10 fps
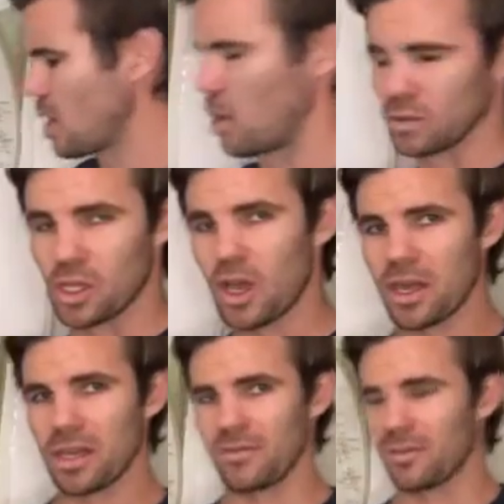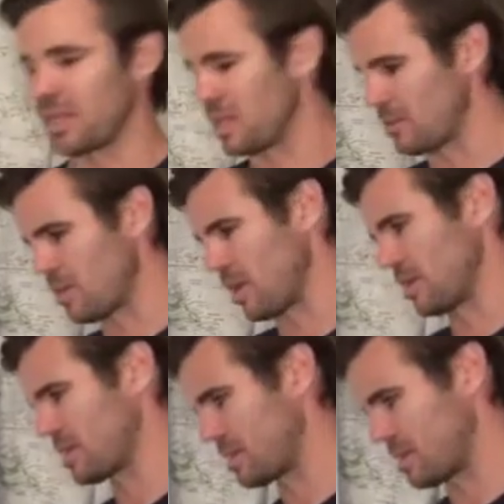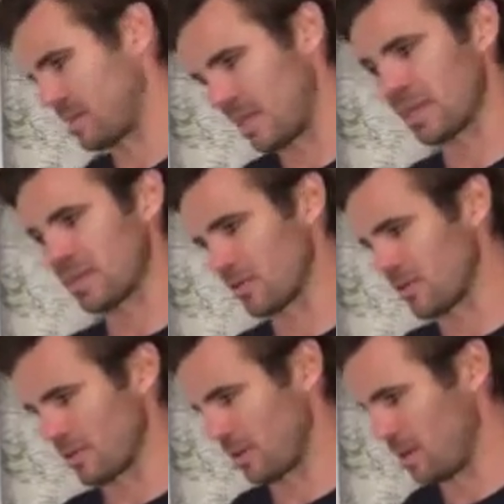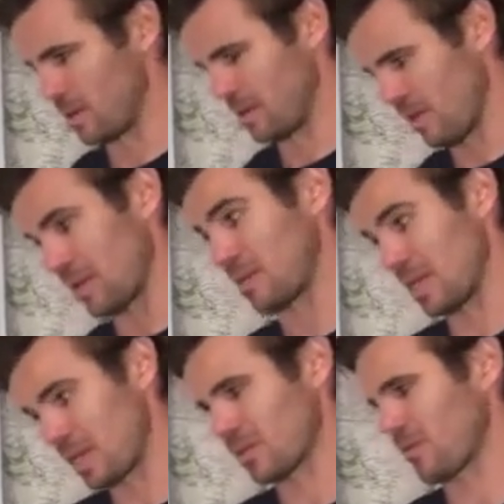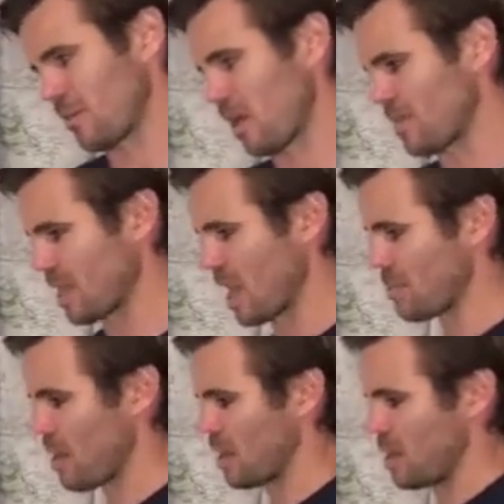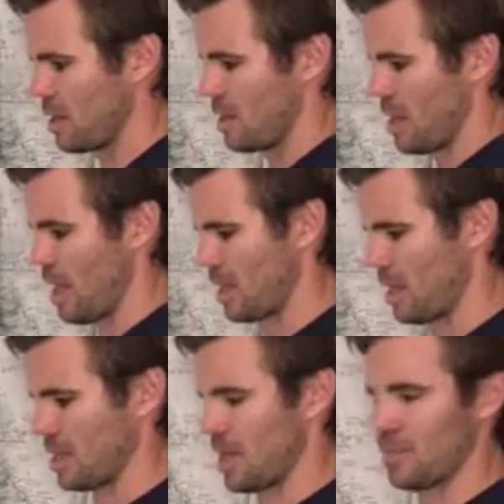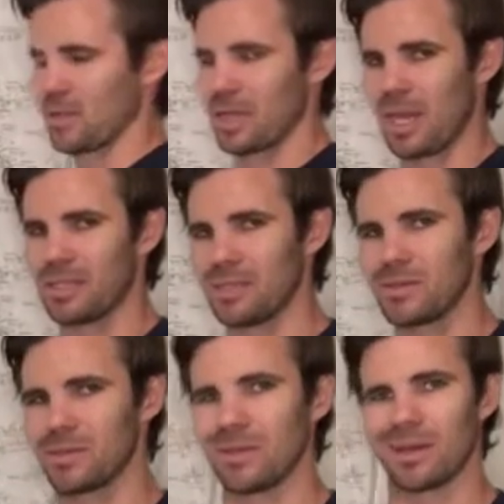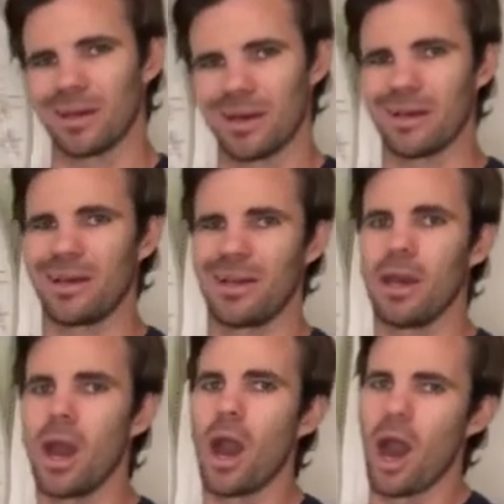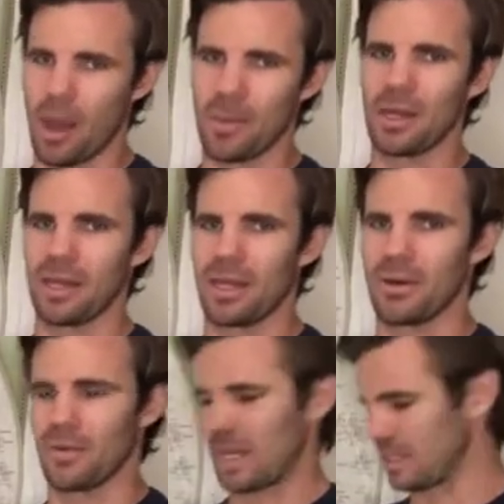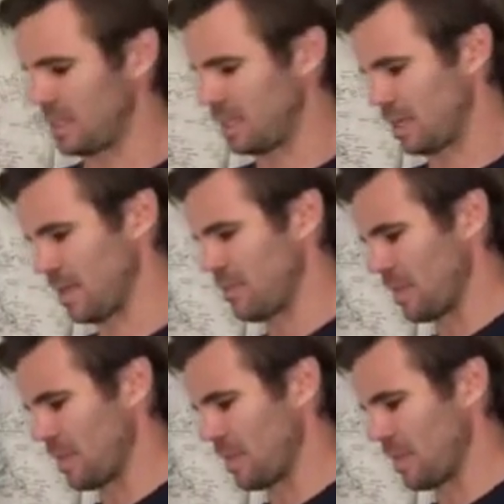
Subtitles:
Alternatively, you might think you're a 5K runner and get a couple of Ks into it and go, oh no, I'm going to need a rest here.